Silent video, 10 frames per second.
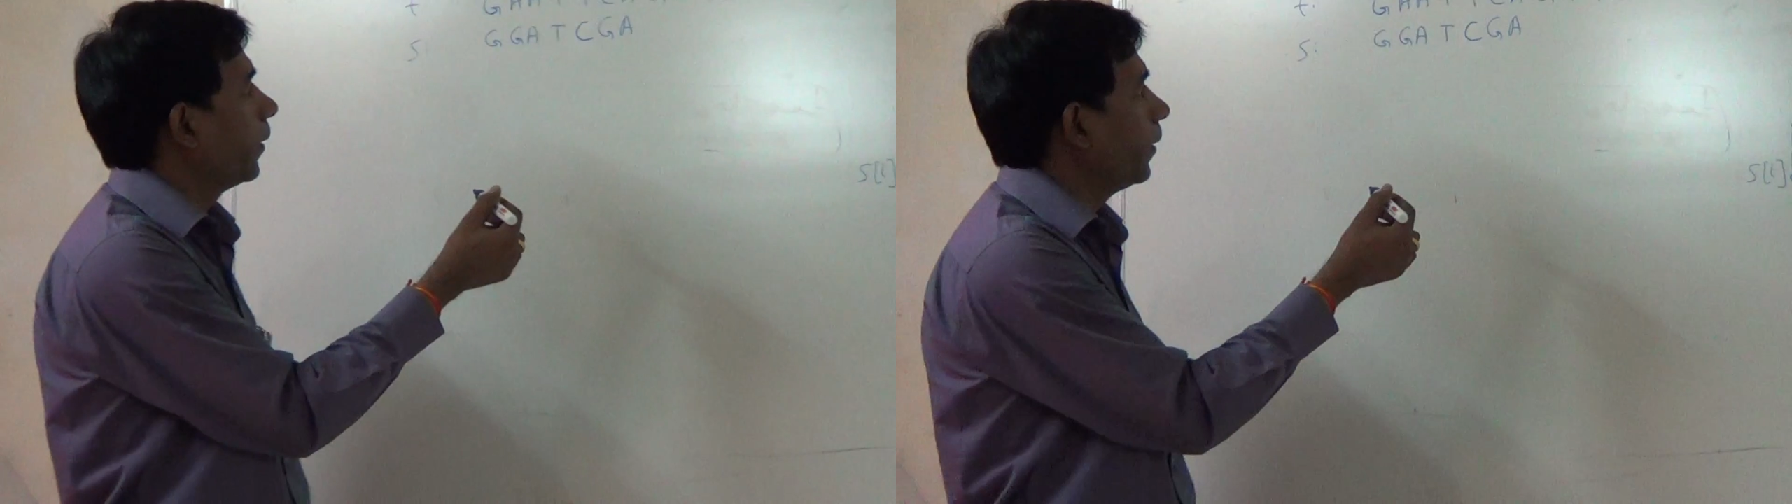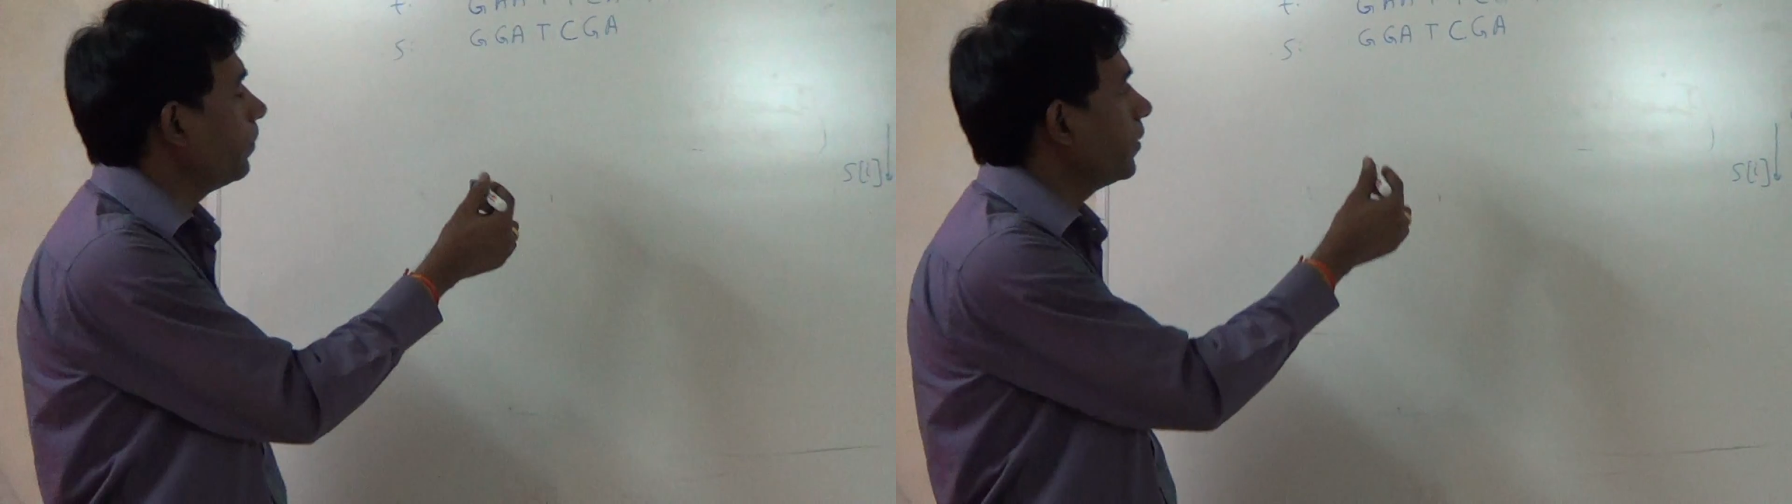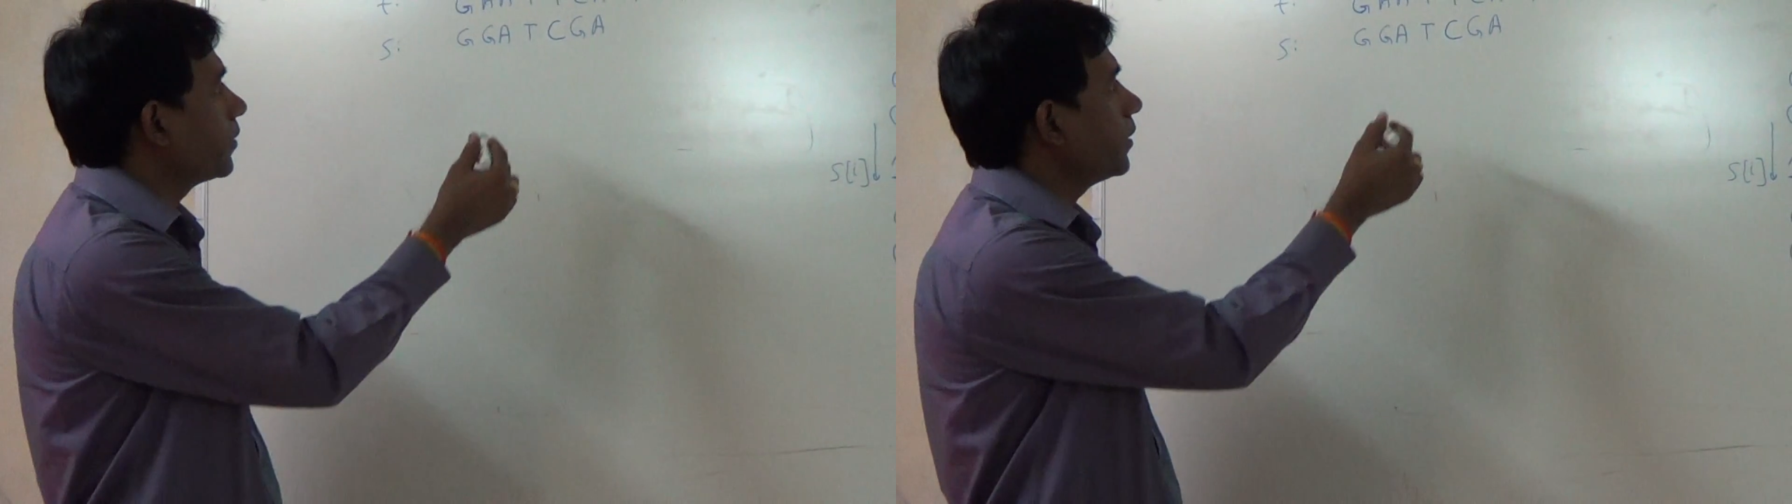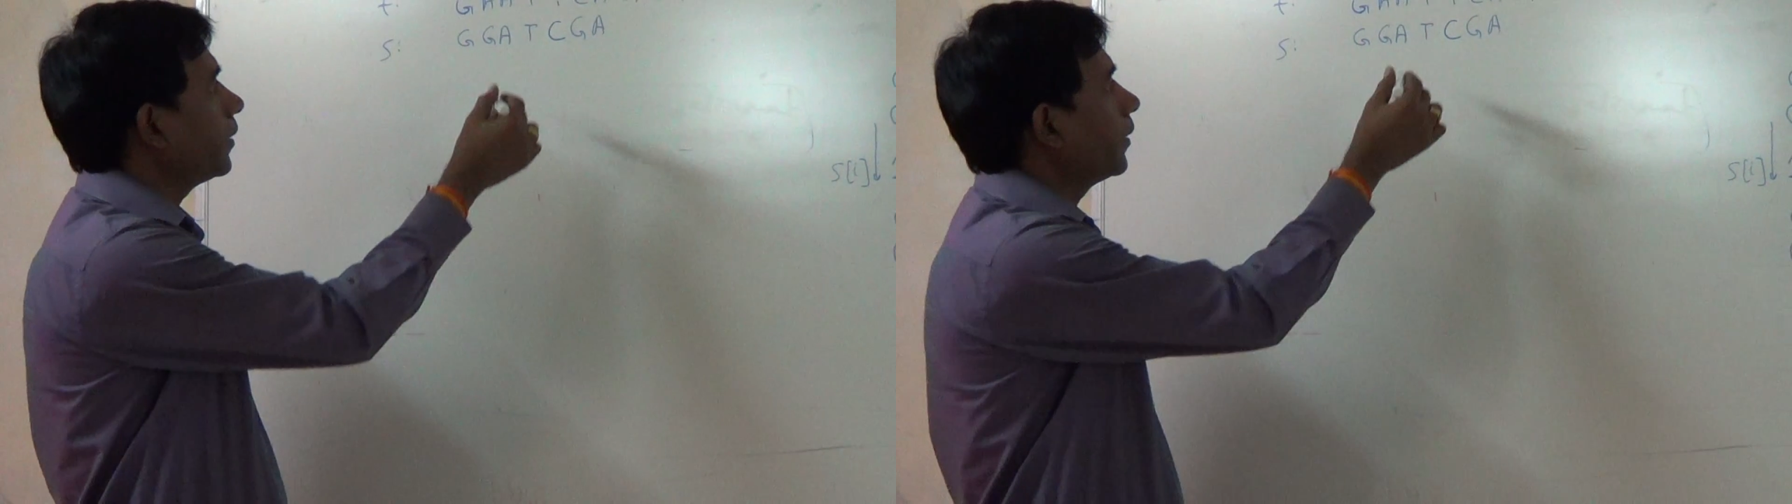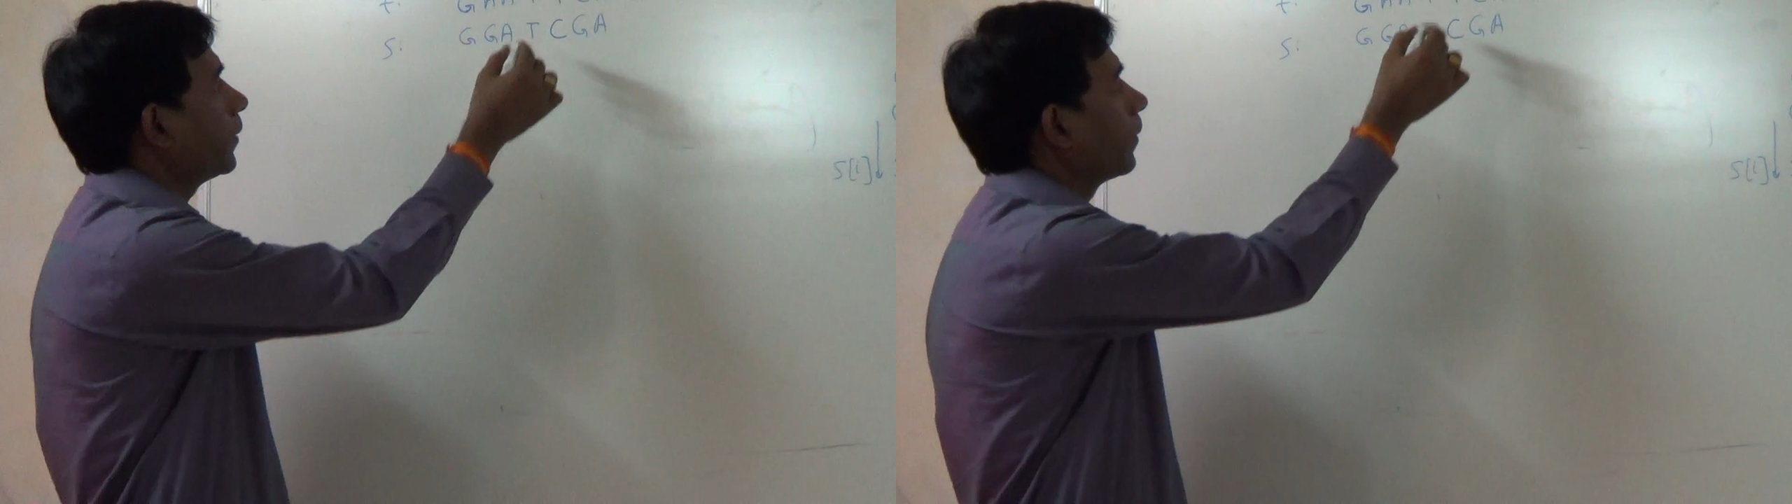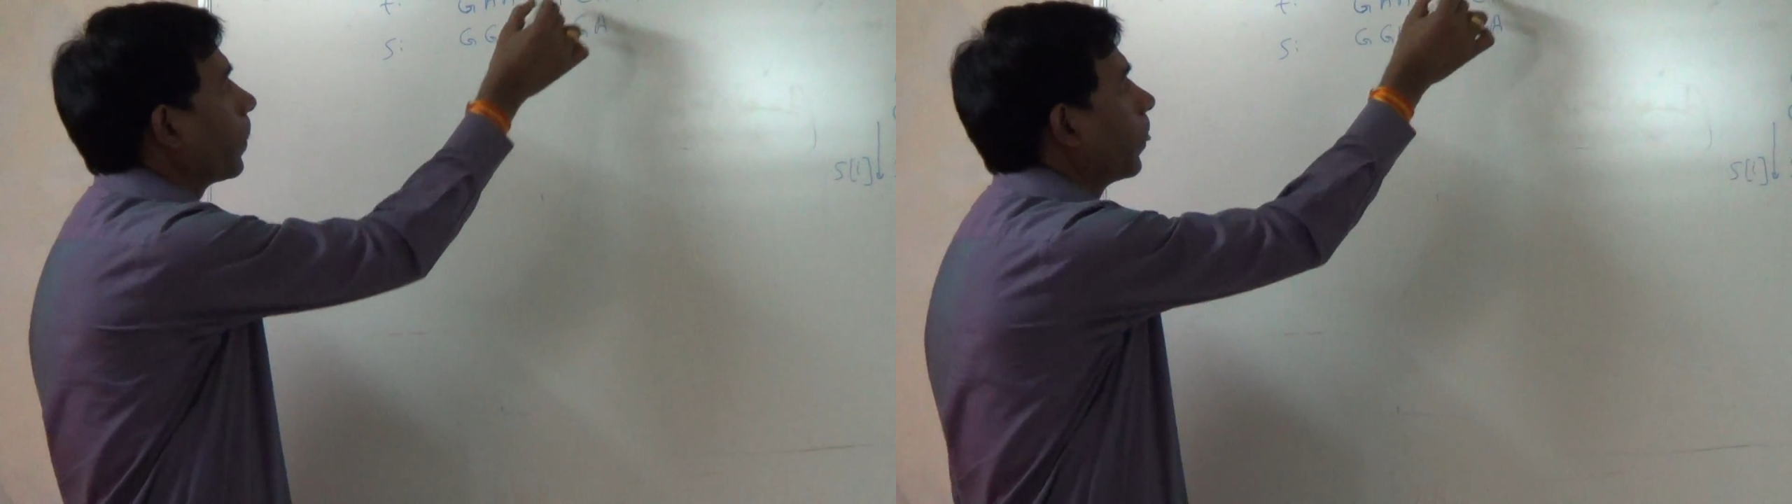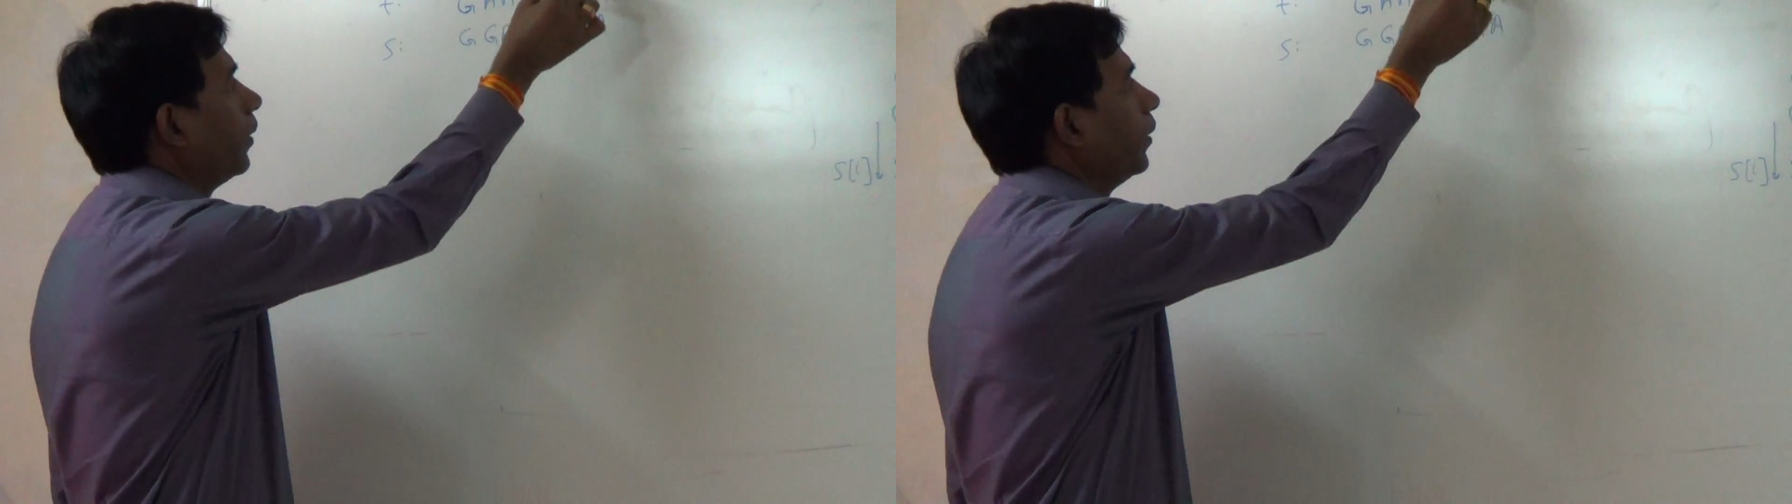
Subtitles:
if we see that